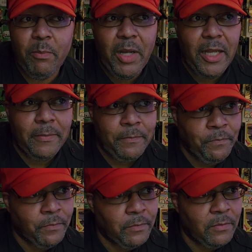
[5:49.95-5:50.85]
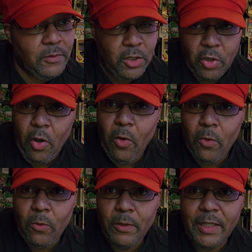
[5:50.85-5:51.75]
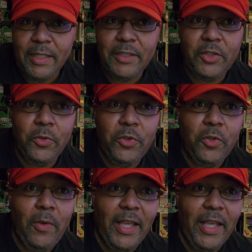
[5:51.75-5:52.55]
But the goal is to do